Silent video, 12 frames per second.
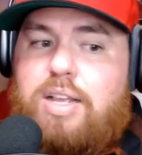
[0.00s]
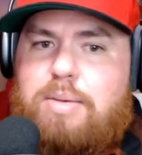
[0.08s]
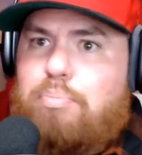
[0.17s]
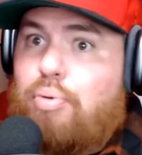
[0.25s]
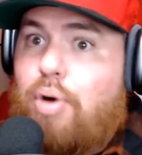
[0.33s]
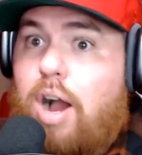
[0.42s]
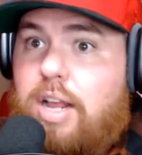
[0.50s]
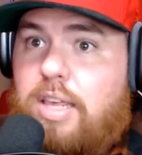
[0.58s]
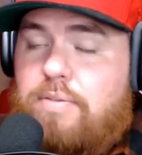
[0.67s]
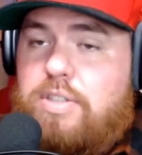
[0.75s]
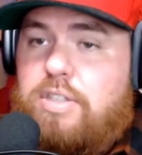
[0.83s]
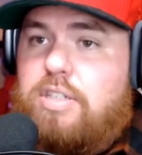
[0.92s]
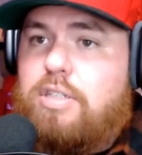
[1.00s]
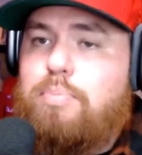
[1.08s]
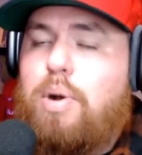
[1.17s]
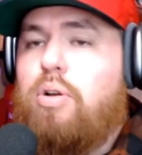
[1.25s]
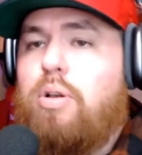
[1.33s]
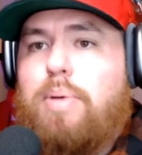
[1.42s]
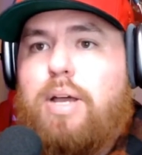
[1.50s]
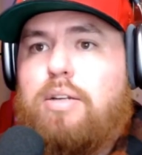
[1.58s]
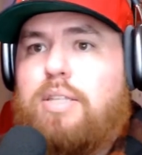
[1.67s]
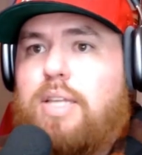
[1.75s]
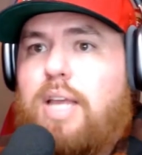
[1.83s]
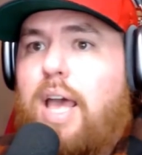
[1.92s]
And Brock even spoke about it
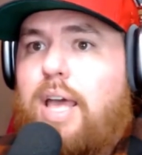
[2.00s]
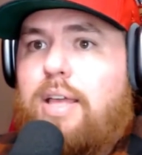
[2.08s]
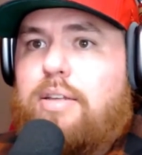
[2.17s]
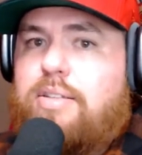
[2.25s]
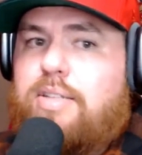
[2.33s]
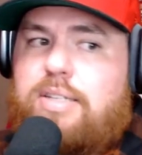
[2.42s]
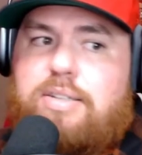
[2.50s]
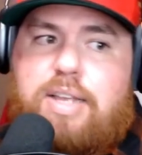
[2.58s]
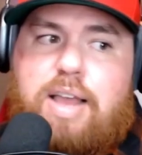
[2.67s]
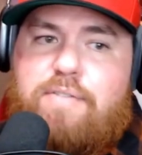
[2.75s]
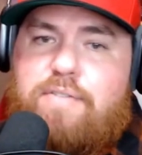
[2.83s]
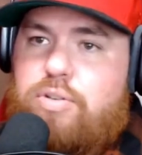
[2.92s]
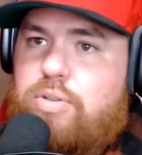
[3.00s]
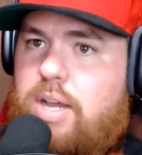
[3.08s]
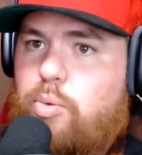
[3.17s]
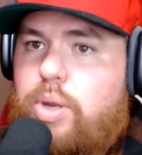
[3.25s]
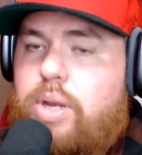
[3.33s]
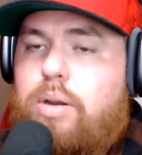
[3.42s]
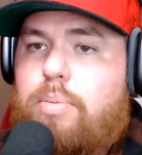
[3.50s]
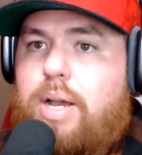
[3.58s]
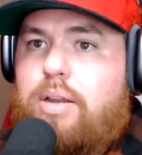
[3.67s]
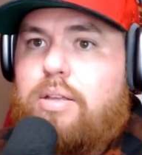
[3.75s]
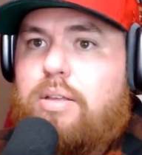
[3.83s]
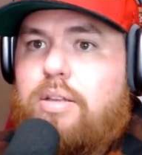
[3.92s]
today. And he said, he's like, I feel kind of weird
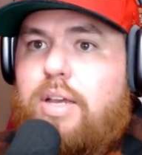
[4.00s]
about it.